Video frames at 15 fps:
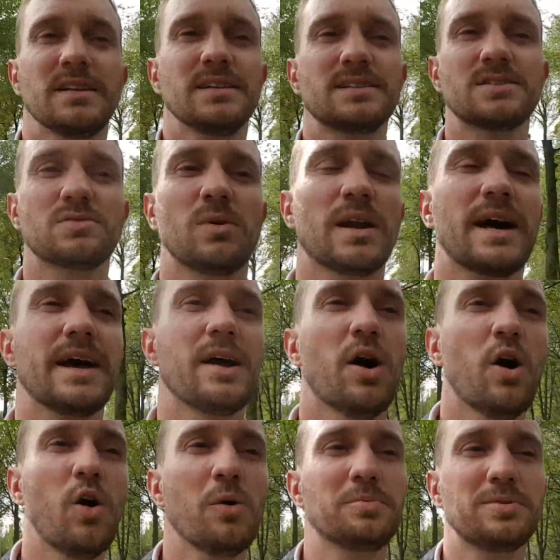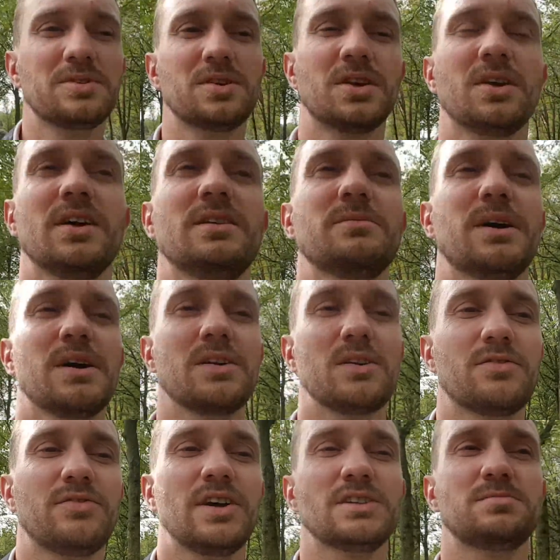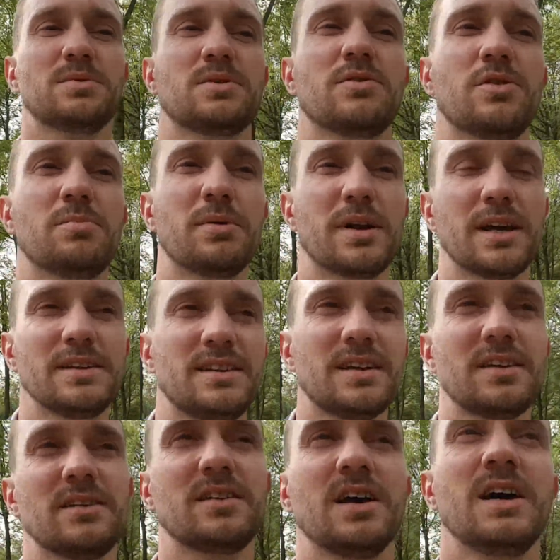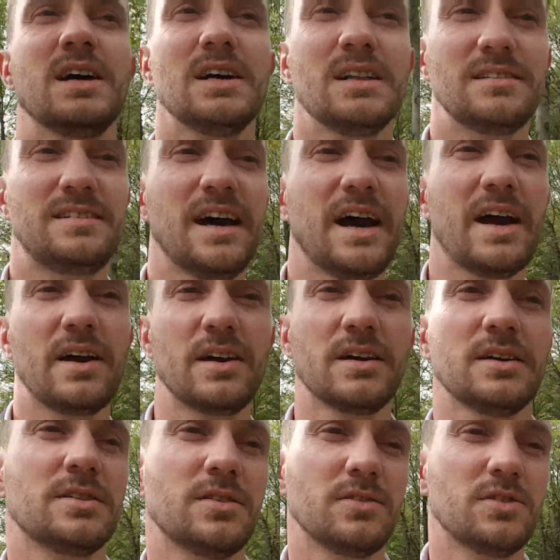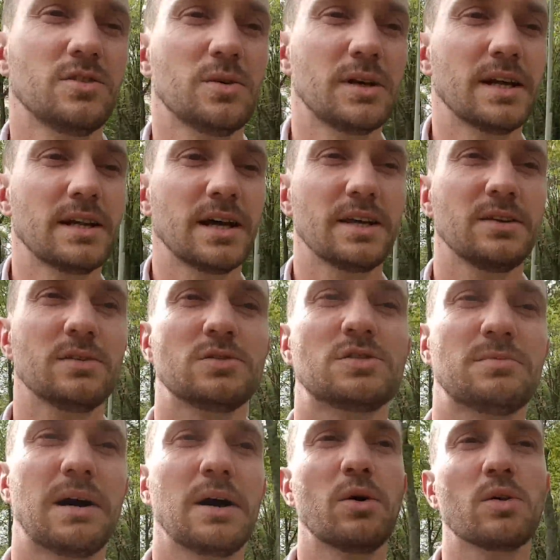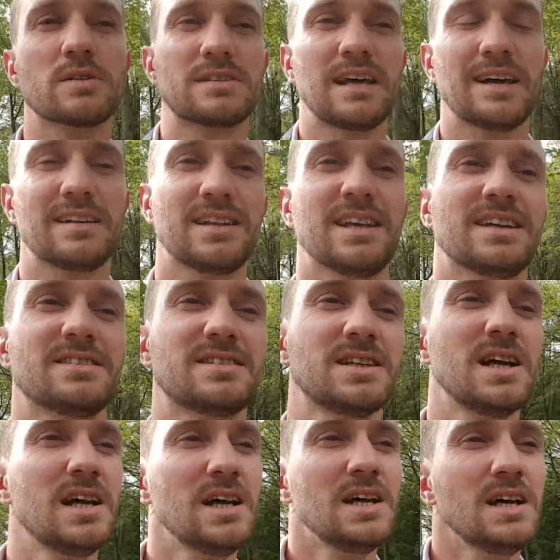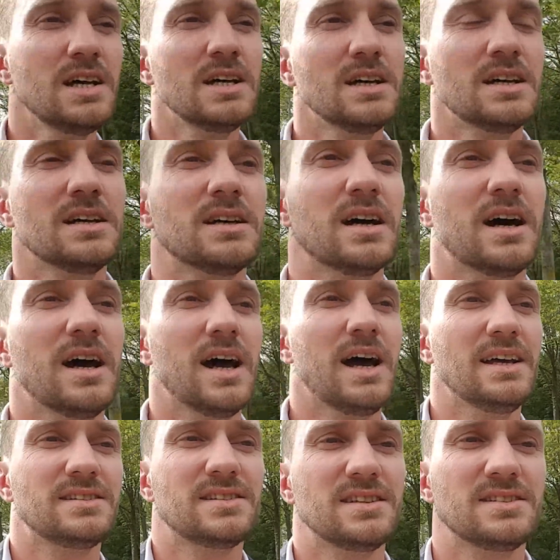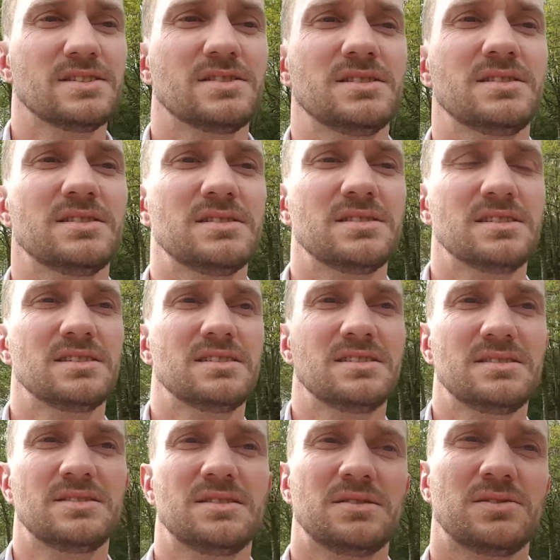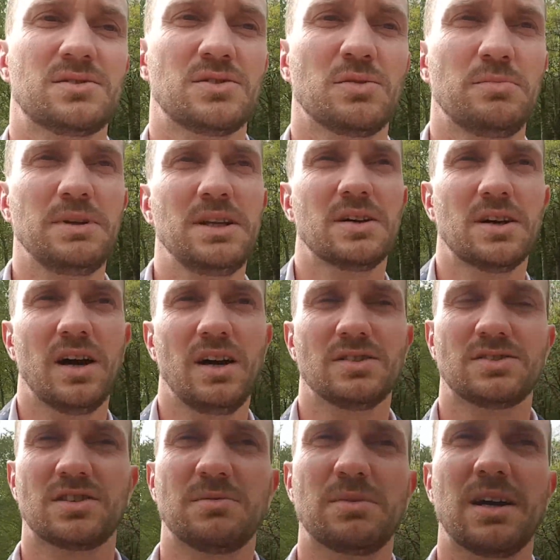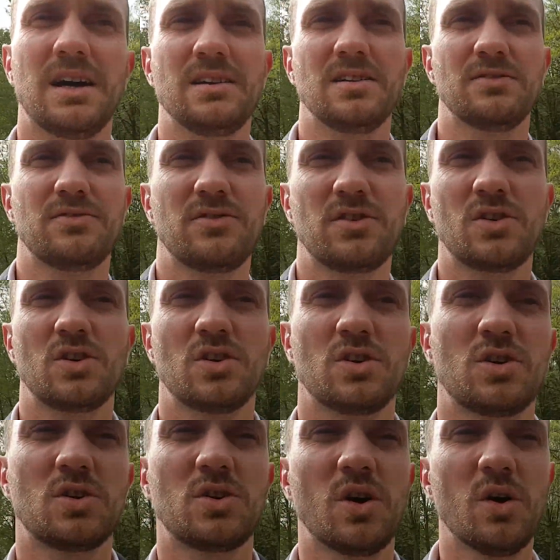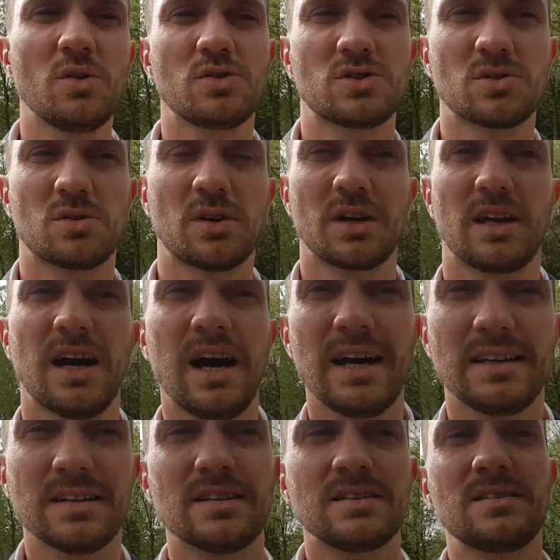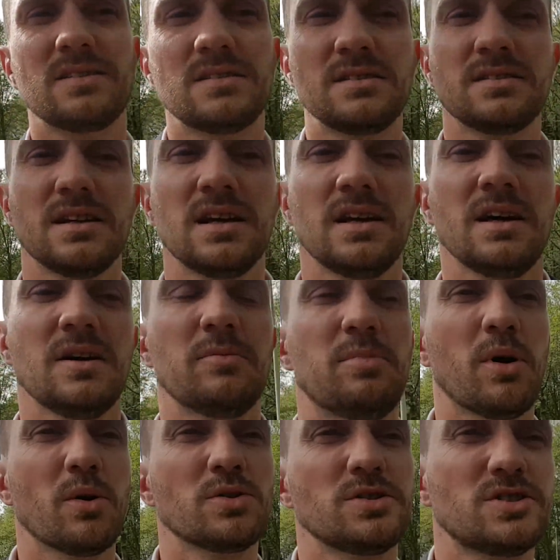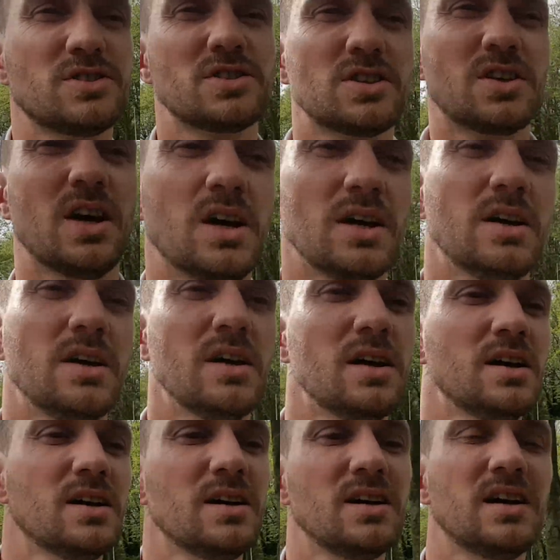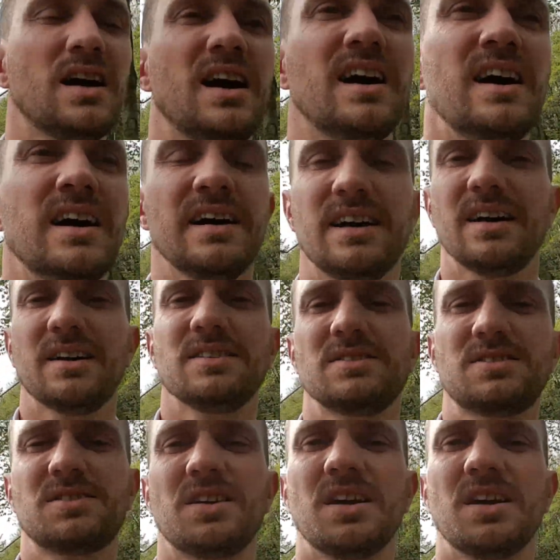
This is what I hoped in my other Facebook group, but I didn't dare to do it, and I used my old tactics, as in to be some kind of coach or a guy that boasts his